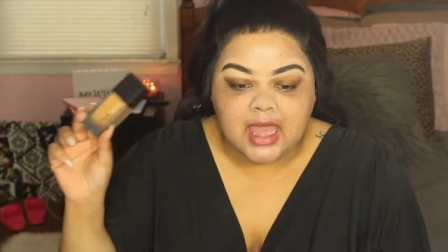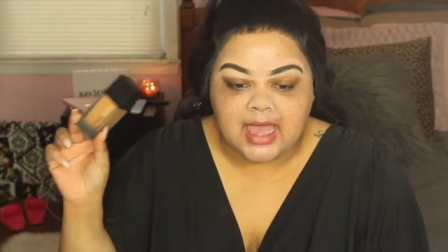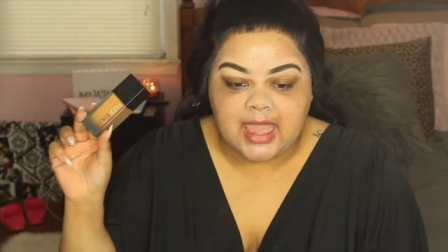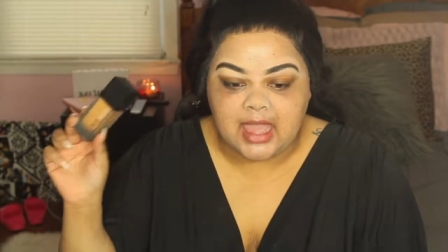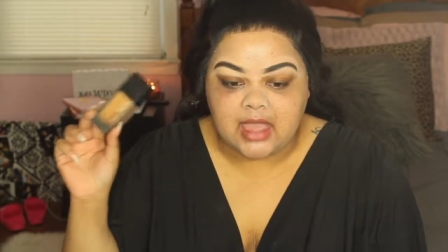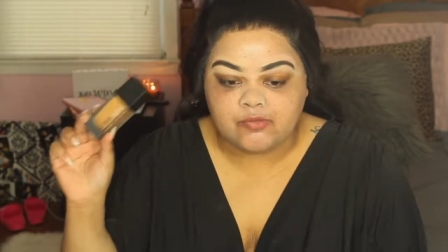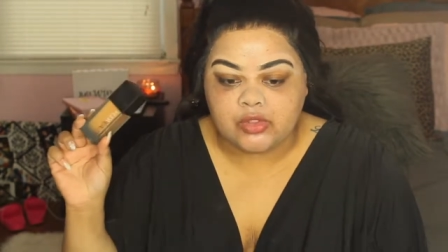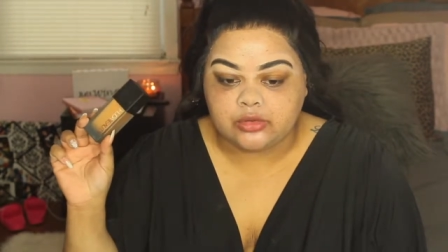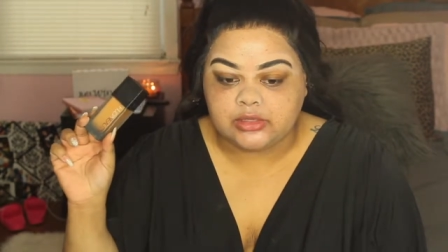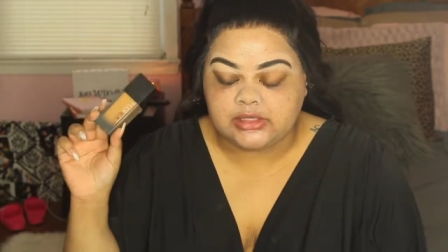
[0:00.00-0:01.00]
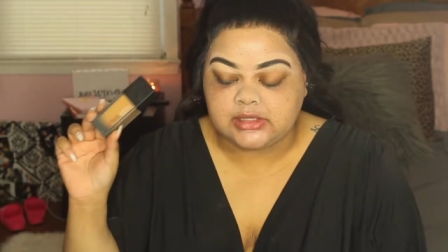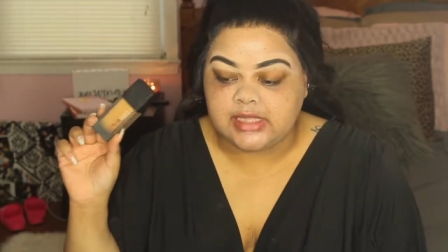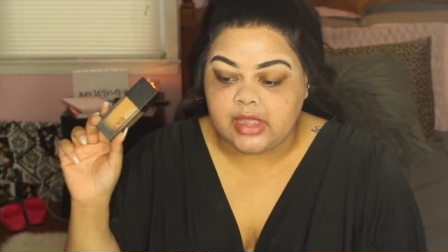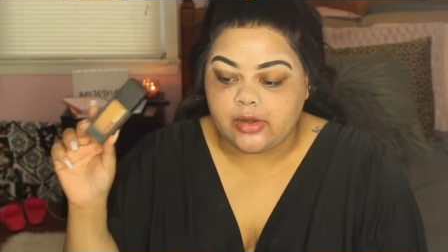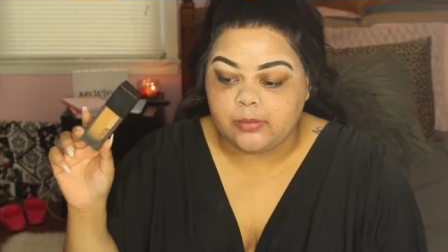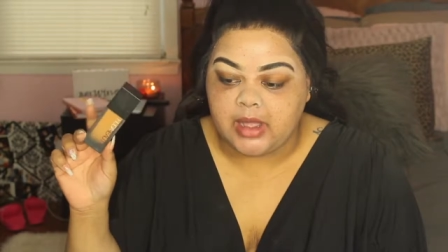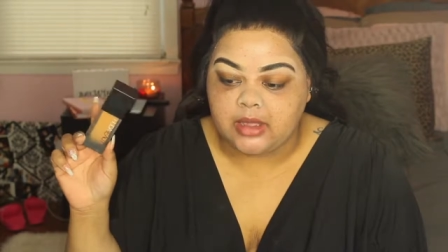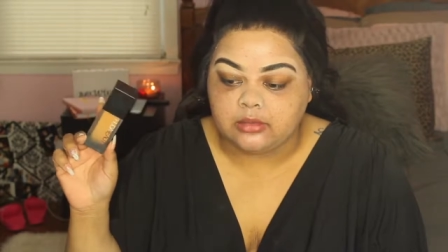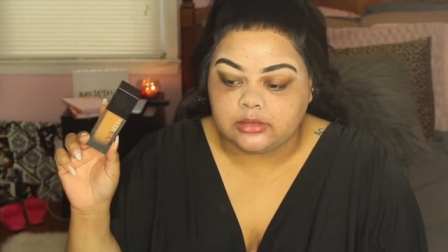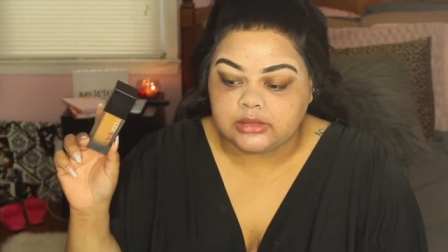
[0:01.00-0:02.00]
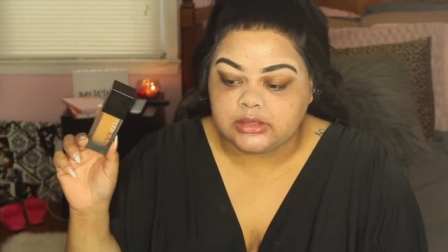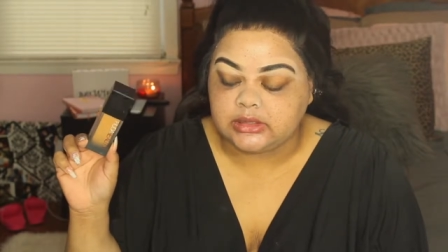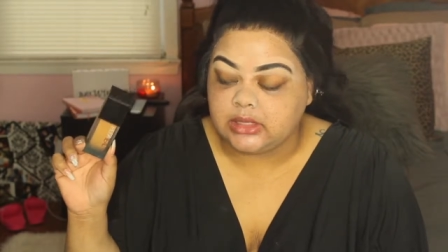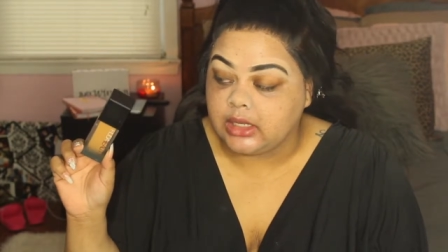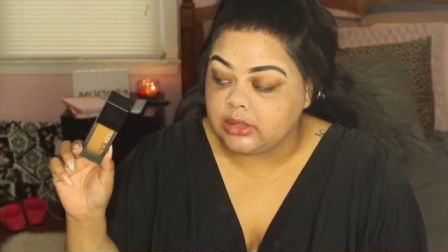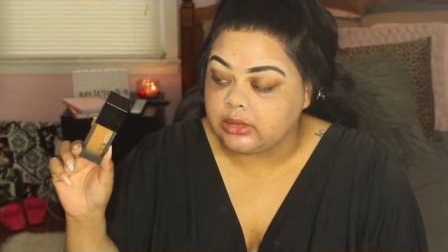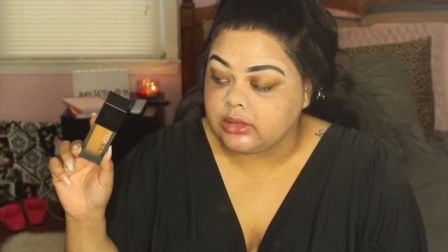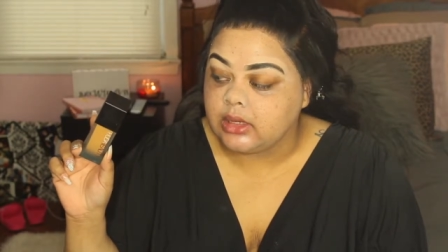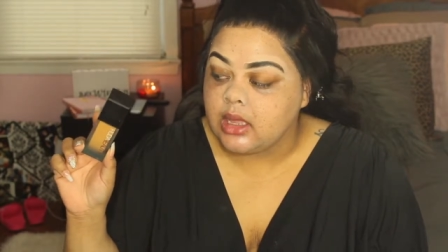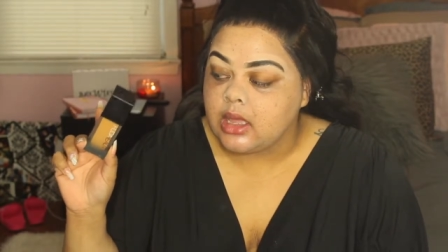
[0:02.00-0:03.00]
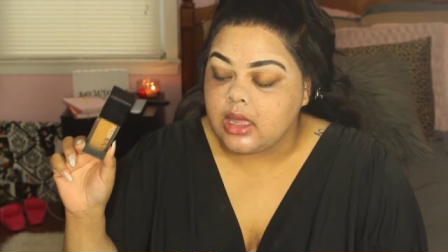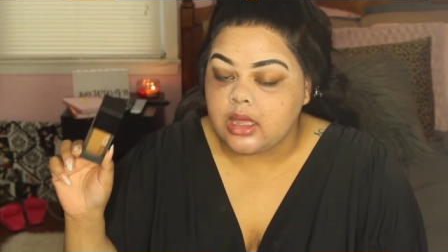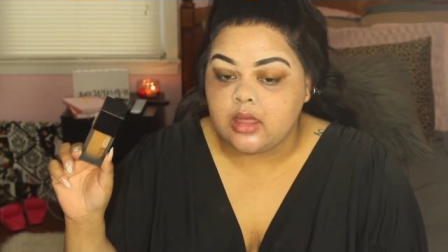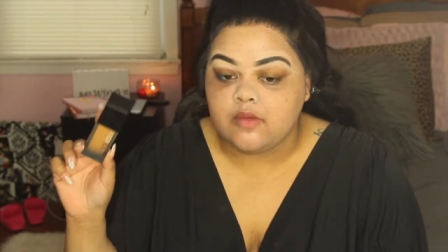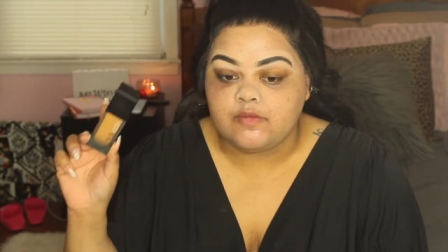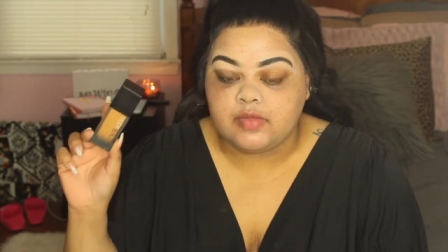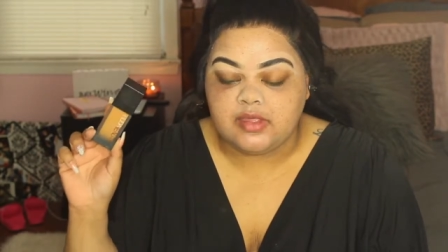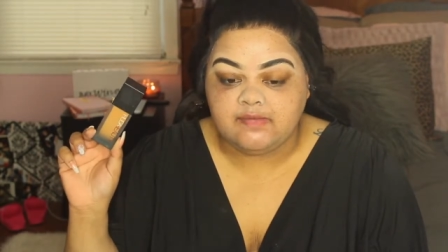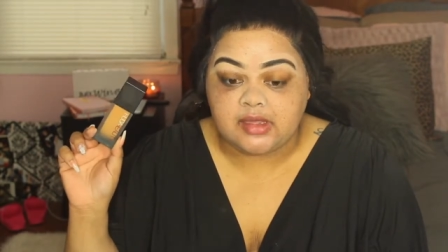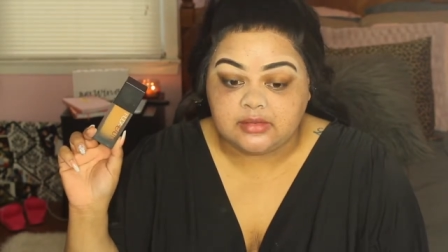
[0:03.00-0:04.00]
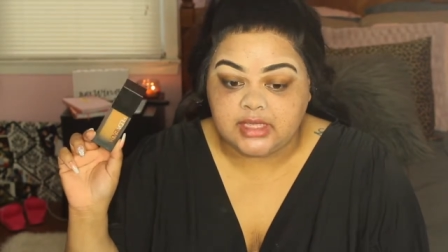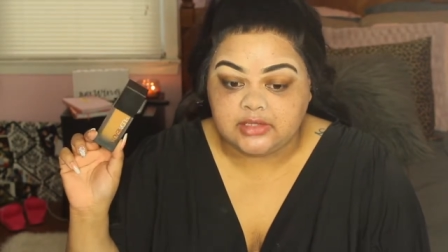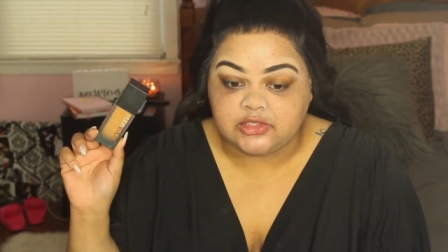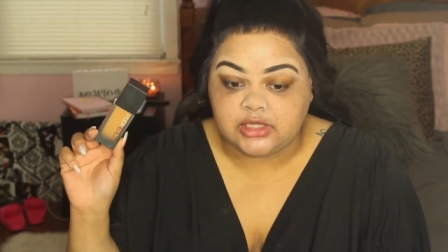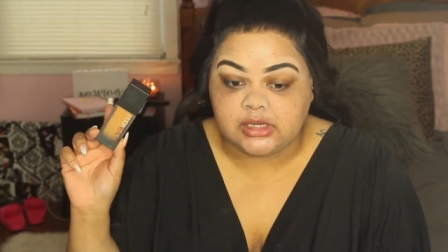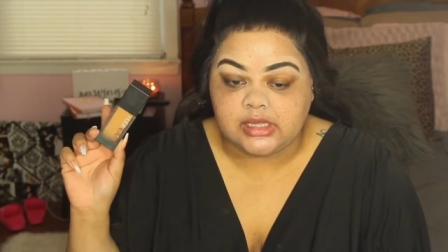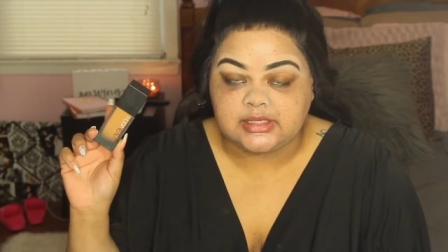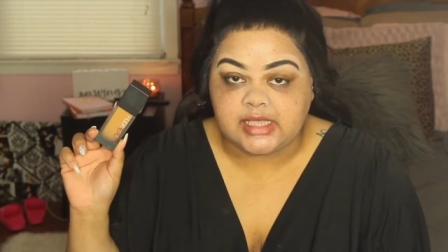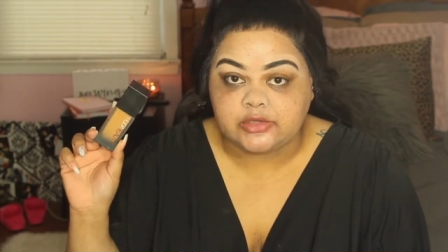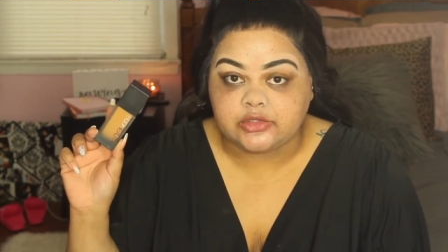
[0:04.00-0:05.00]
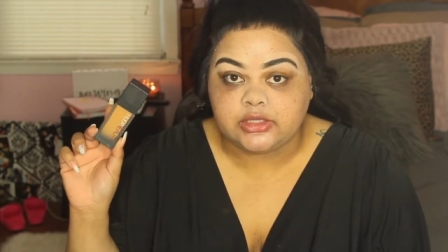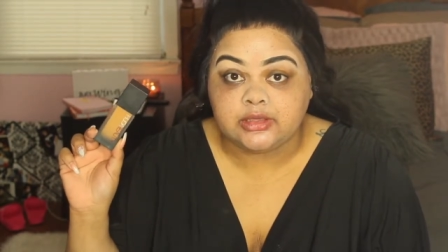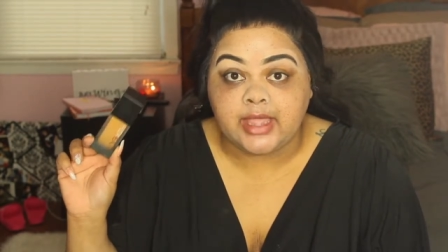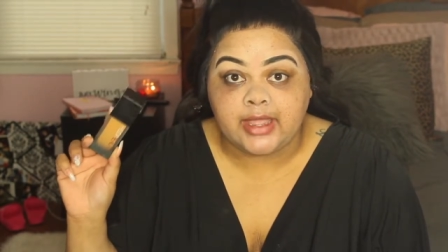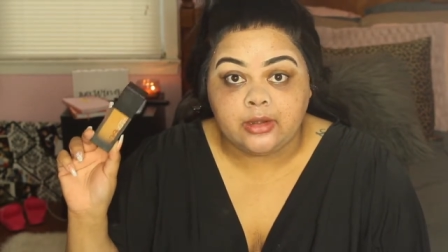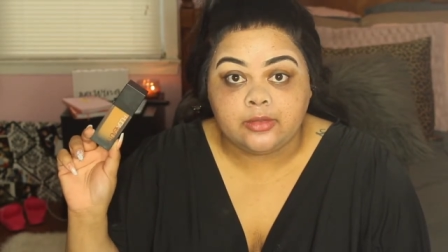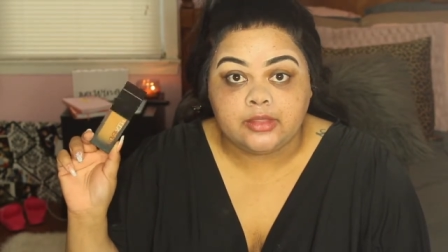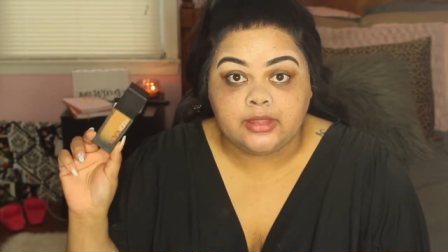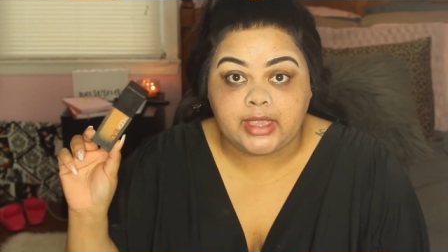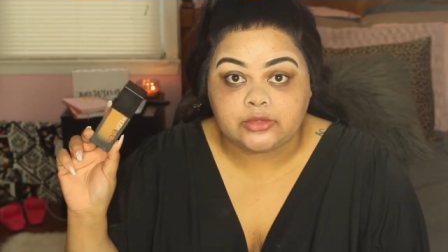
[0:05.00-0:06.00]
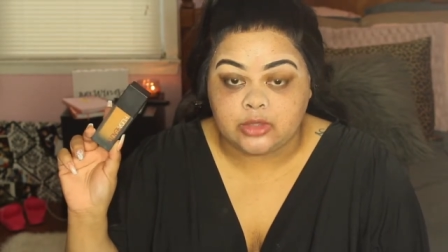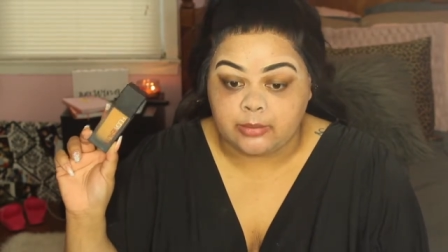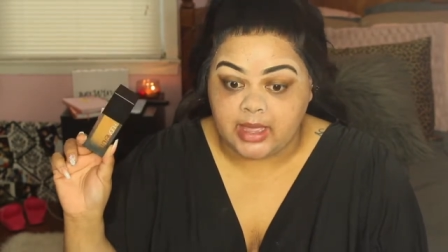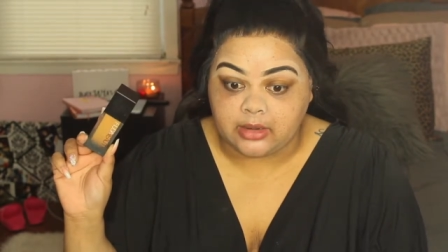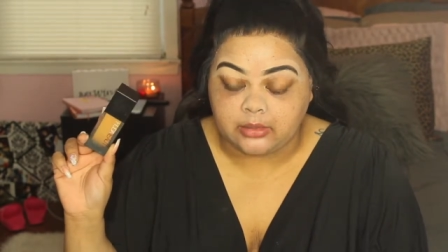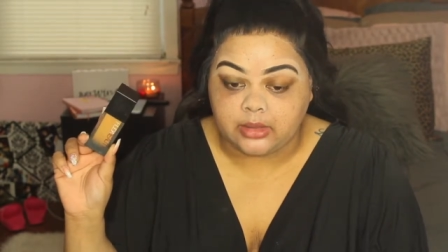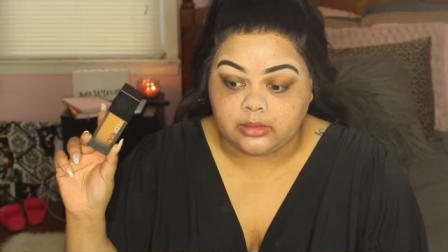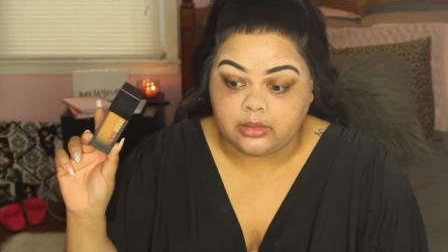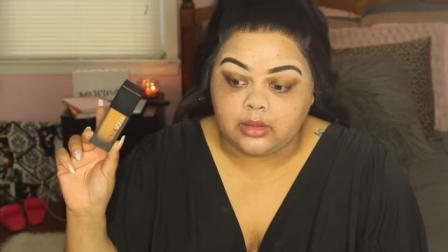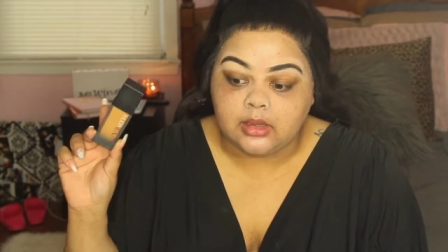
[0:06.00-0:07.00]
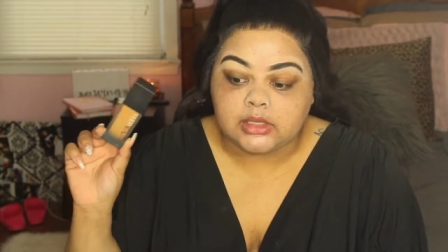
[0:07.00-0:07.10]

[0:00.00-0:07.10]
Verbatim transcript: I have noticed, is that her bottles, the color of the foundation is actually lighter than the actual bottle color.